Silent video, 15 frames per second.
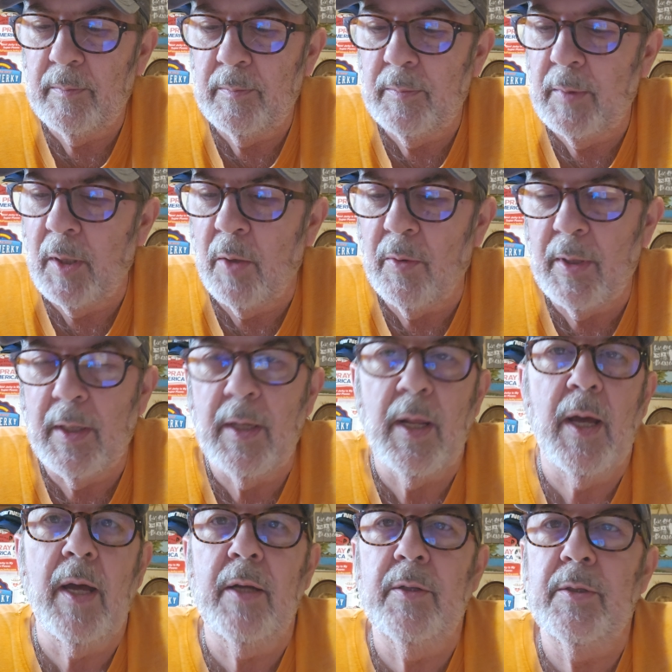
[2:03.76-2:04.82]
Logan and
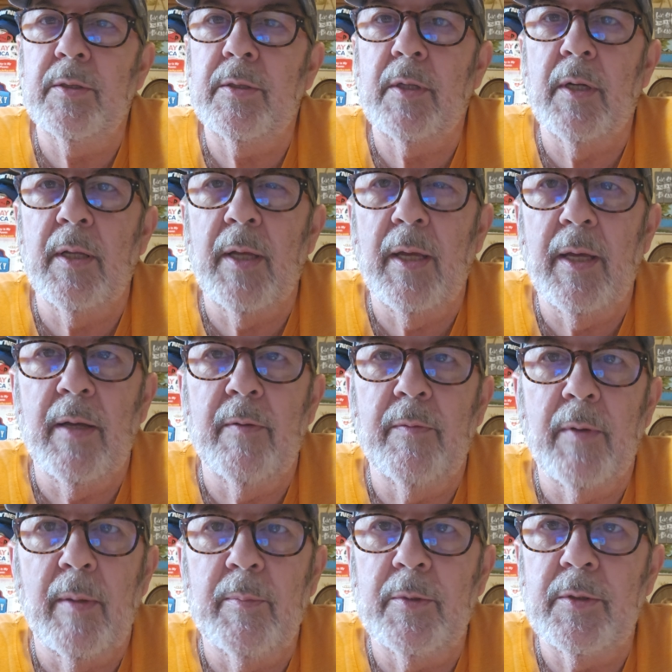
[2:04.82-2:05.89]
I are just gonna have,
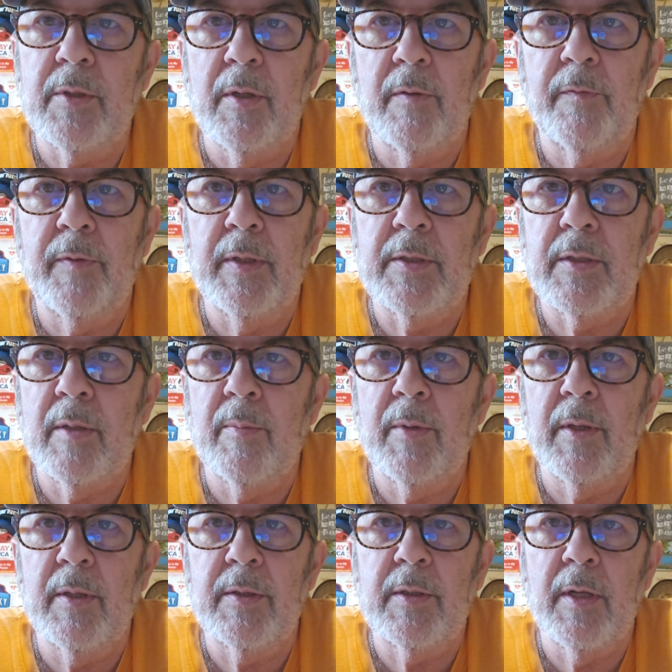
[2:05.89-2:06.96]
I'm just gonna fix some of
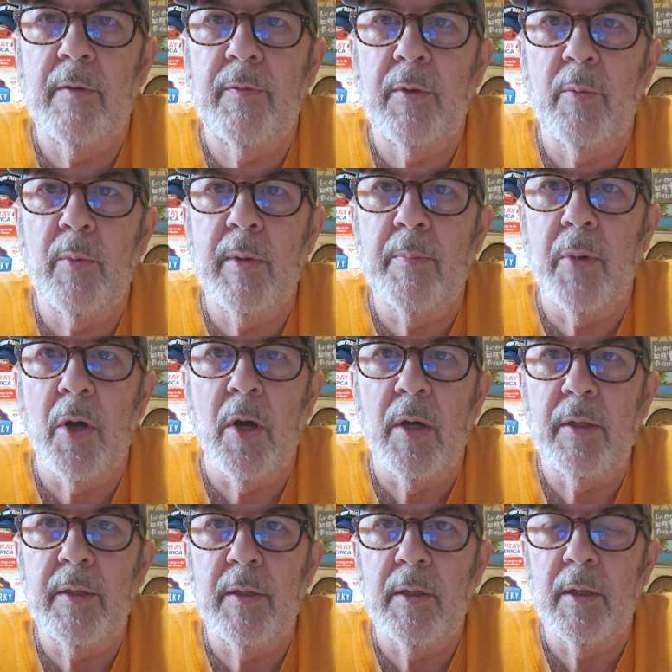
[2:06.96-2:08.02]
the stuff that we bought,
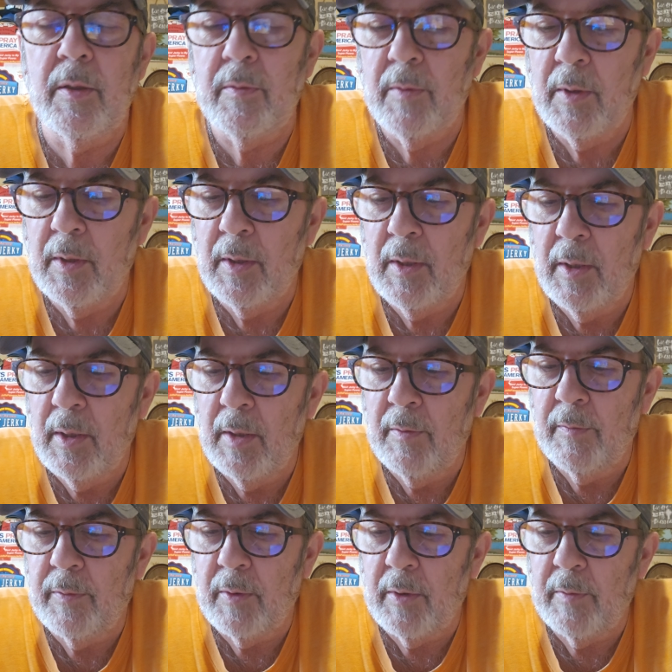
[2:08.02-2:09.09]
you know,
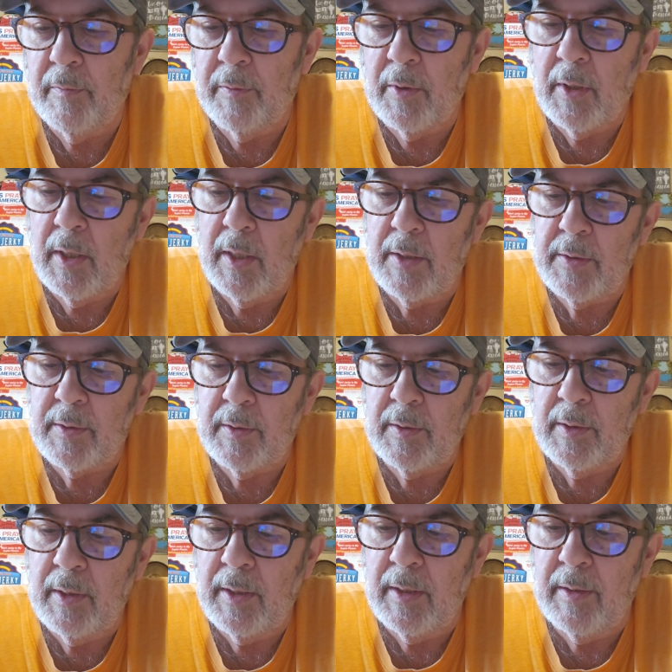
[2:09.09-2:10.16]
for for us.
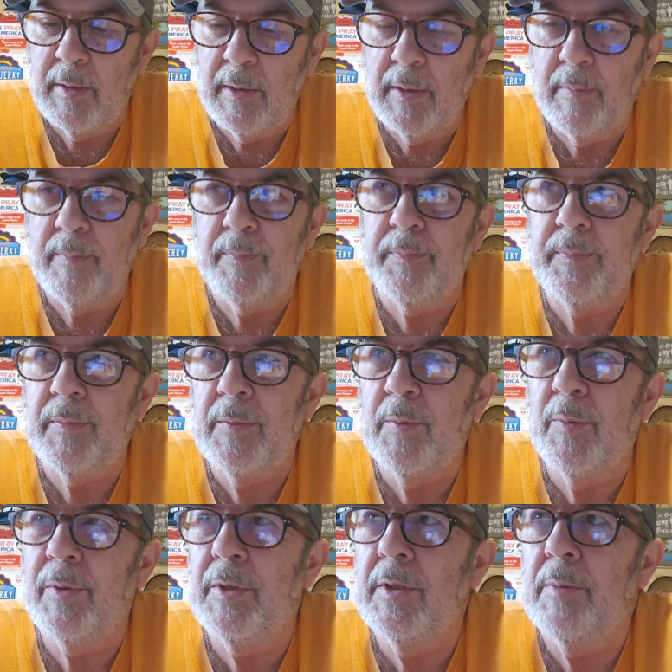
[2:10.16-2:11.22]
And um,
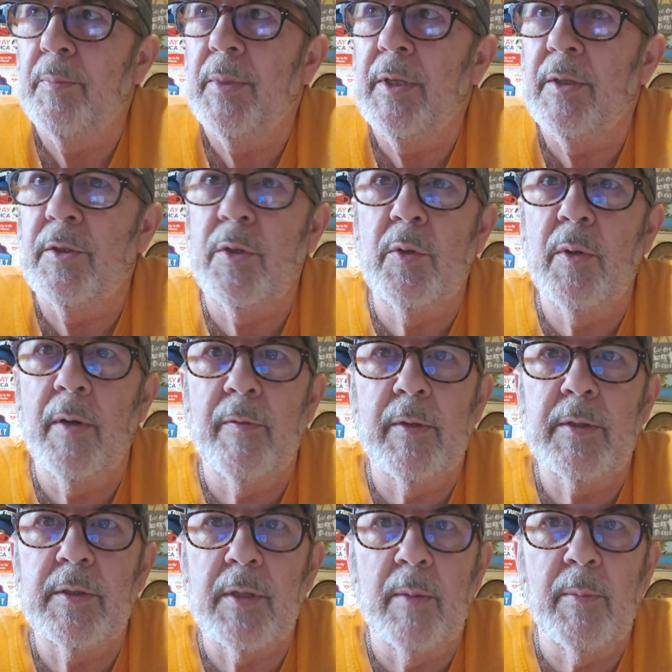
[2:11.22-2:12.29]
with it being two of us,
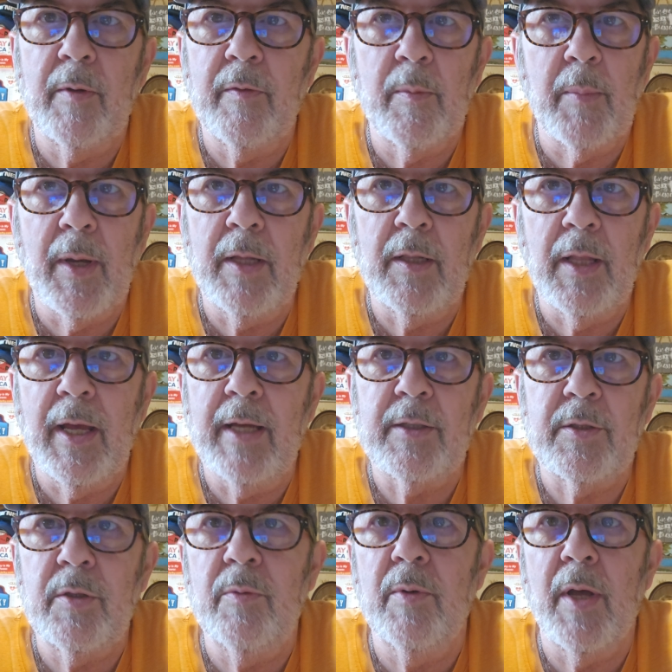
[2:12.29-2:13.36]
some of it might
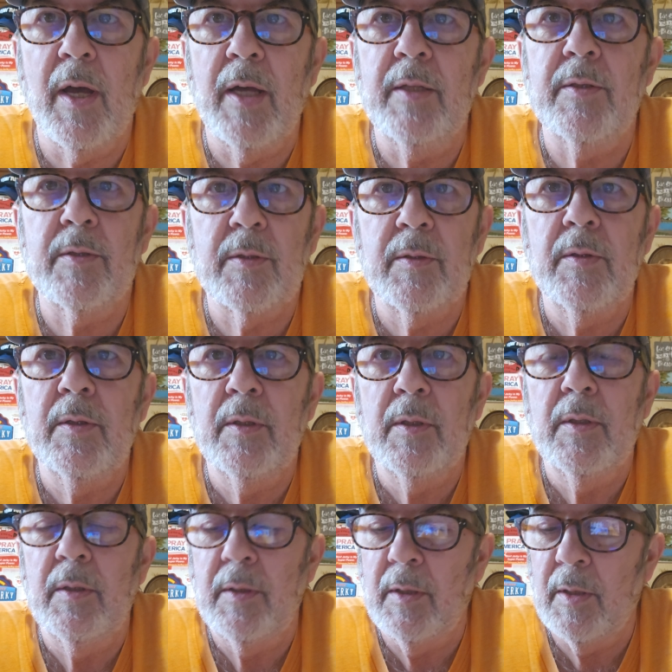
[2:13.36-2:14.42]
last two nights,
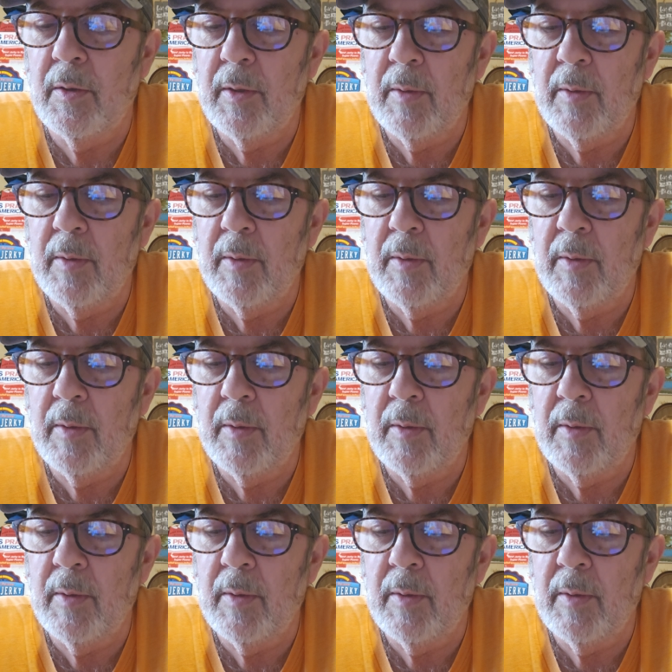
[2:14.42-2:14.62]
you know.